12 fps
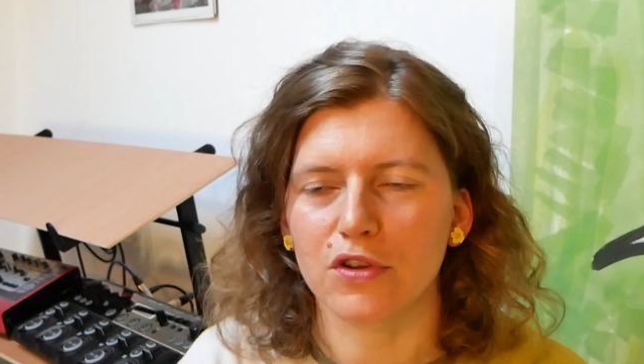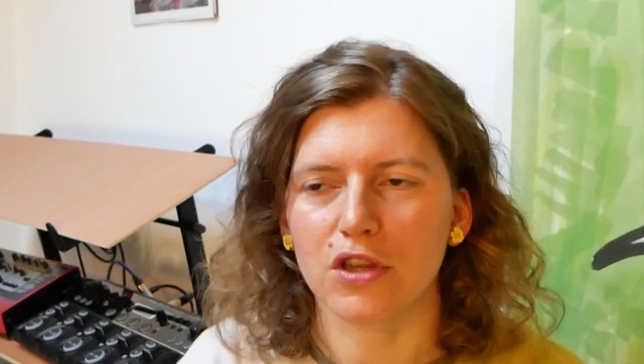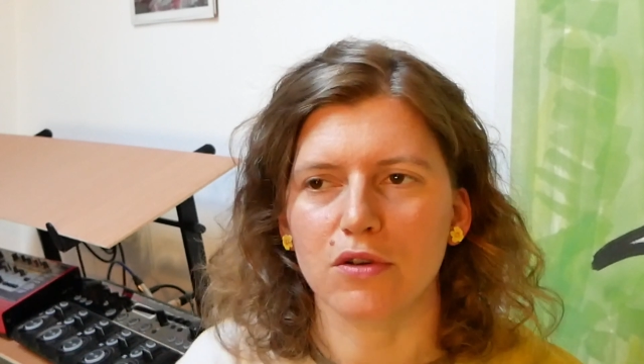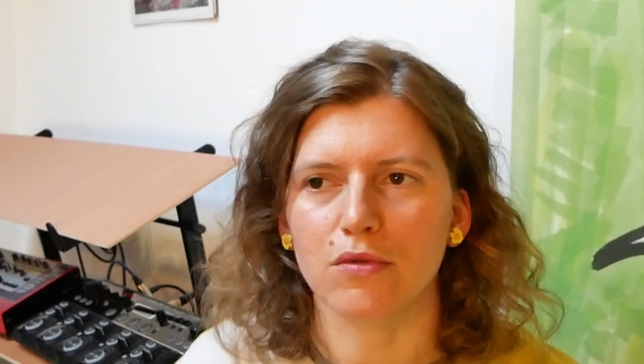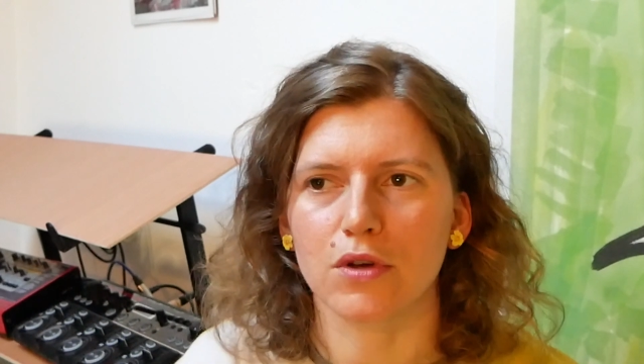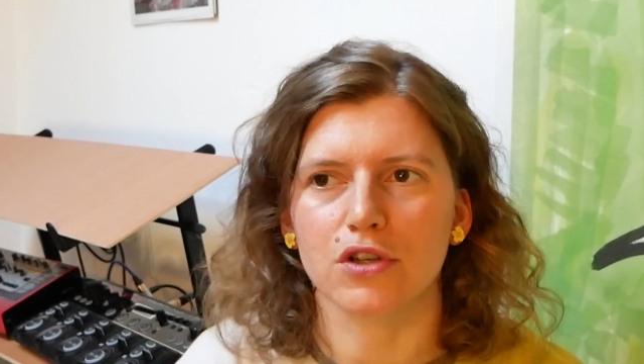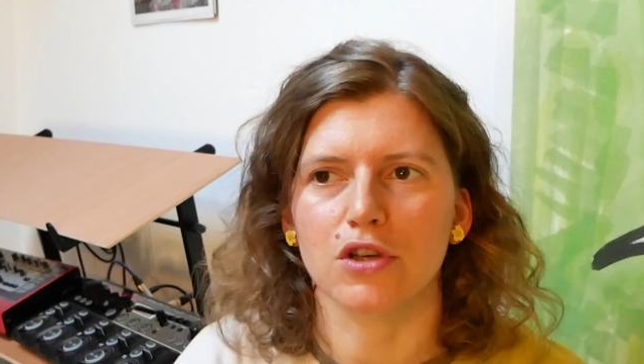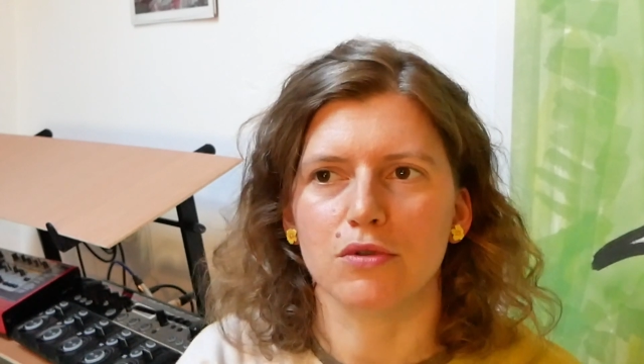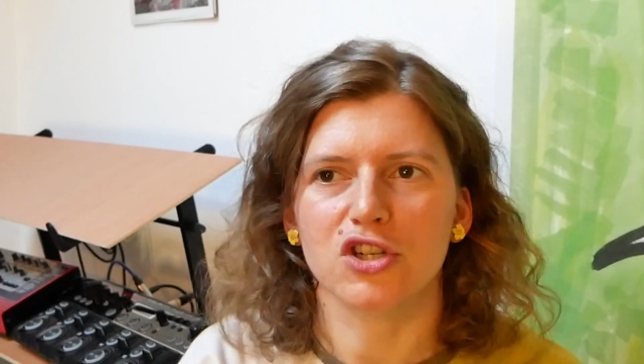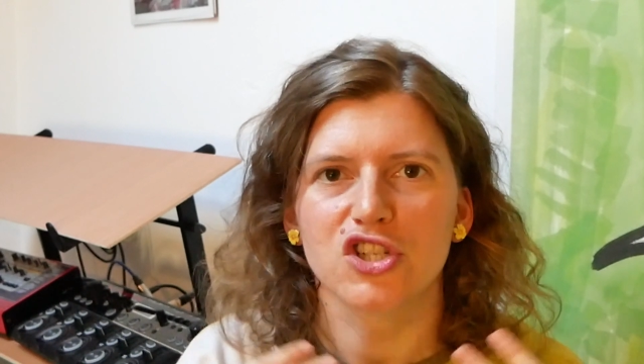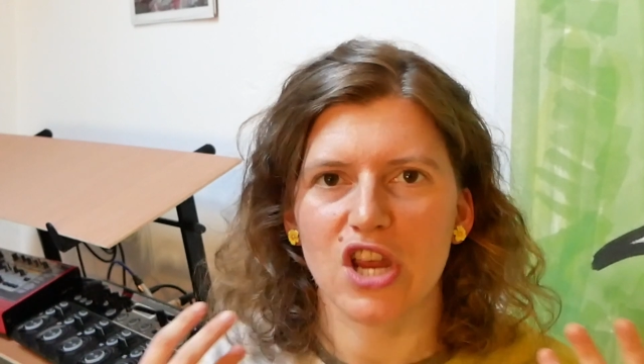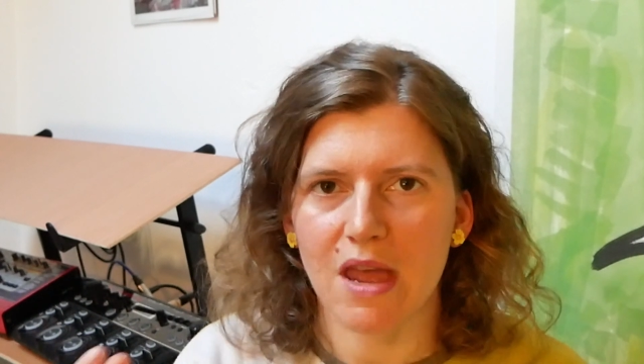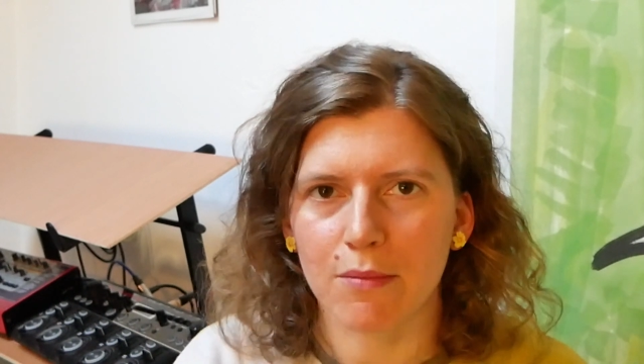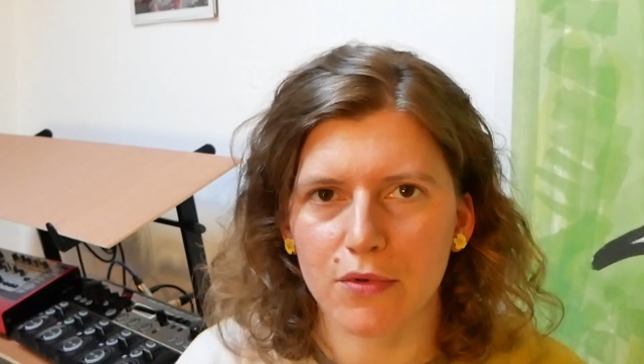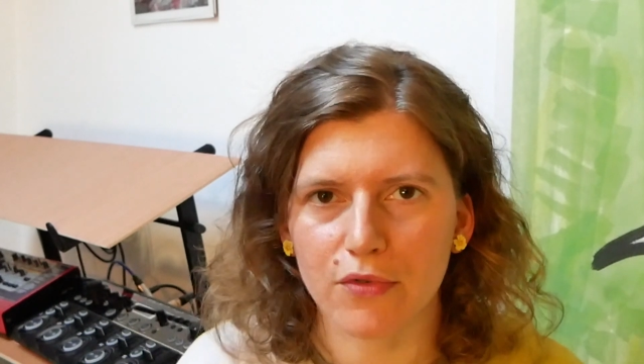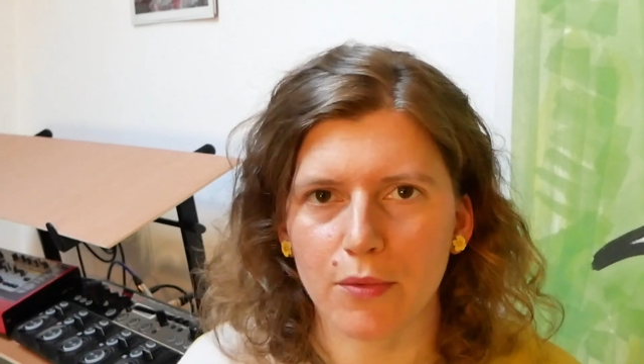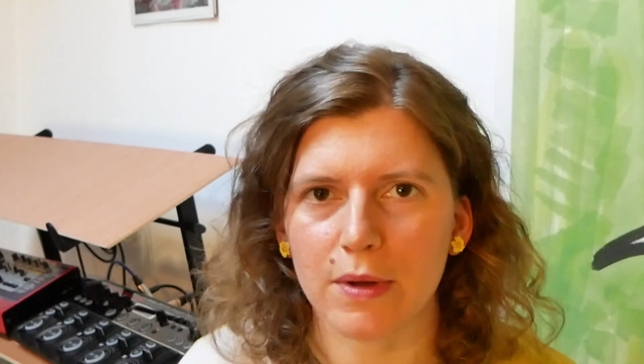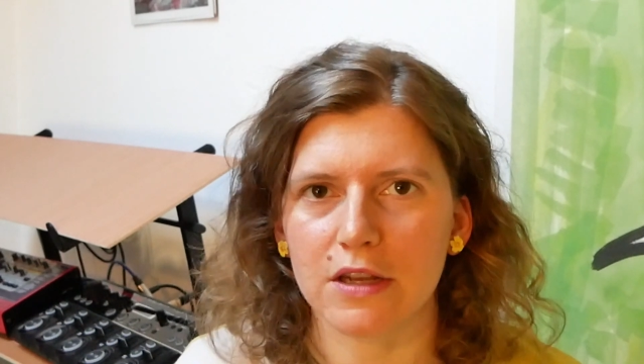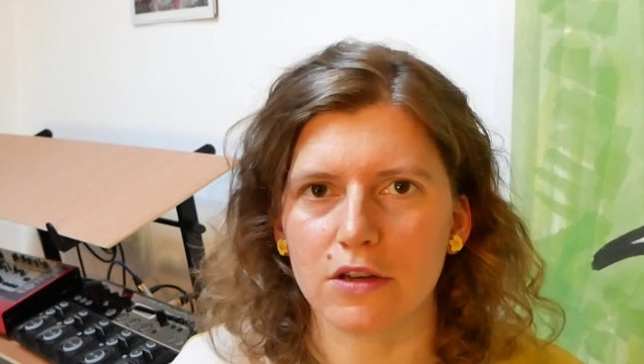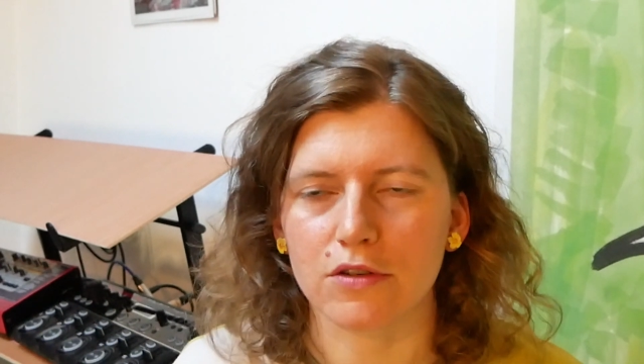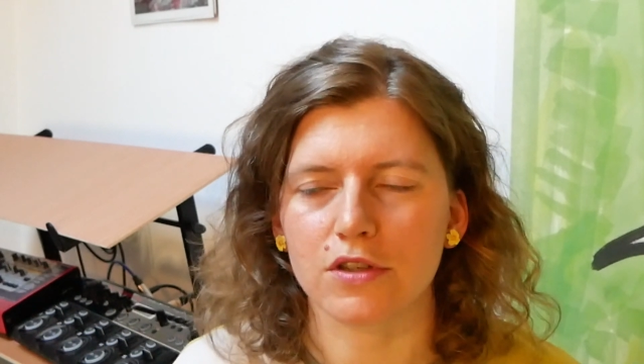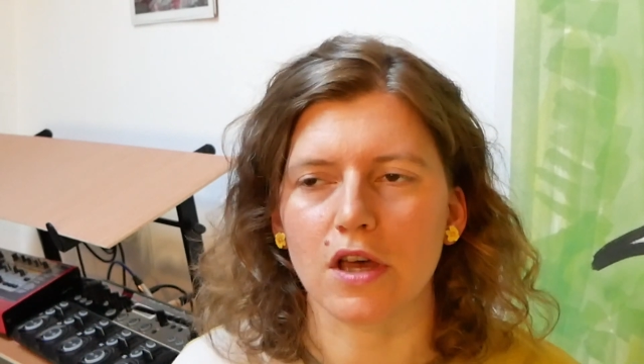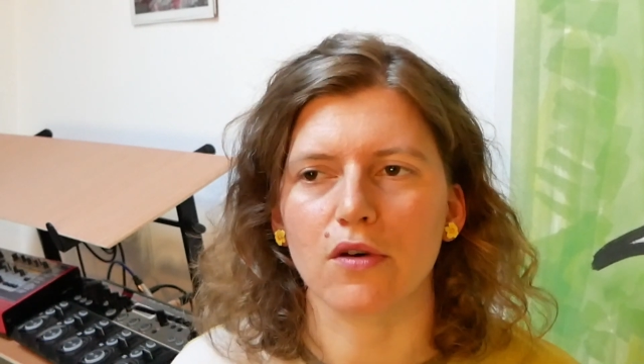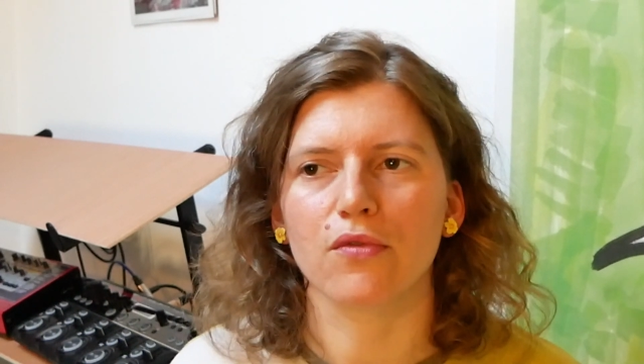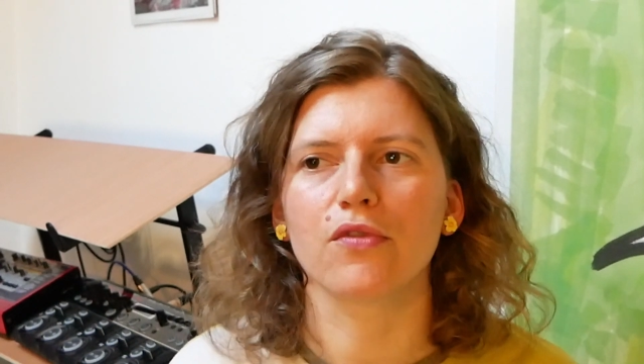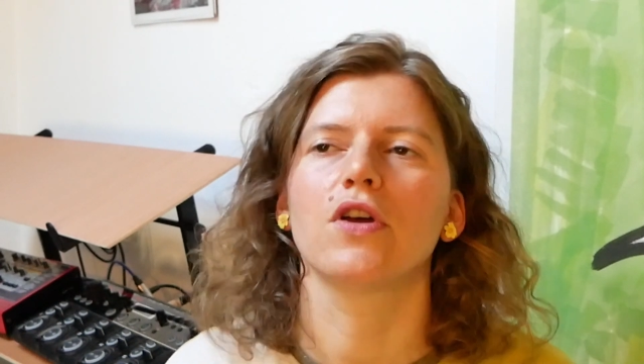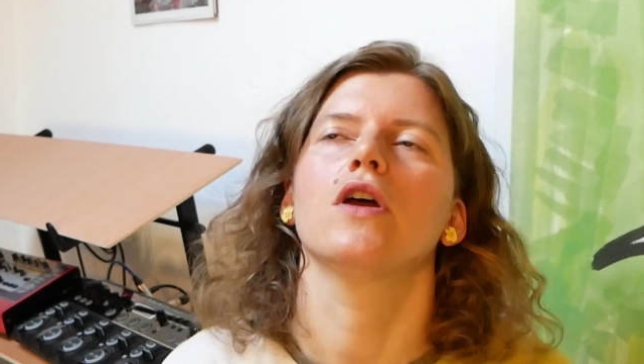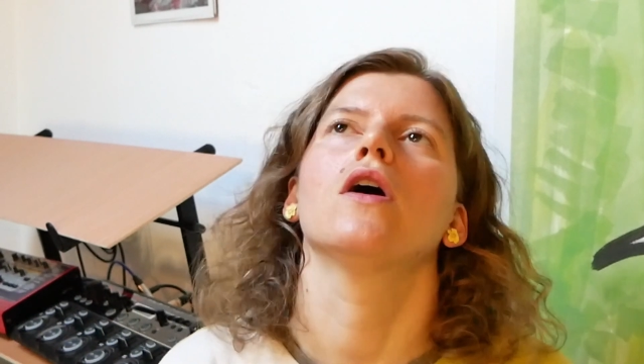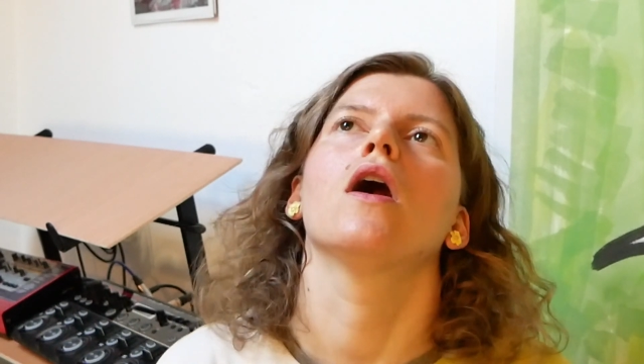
and you are shamed for being yourself.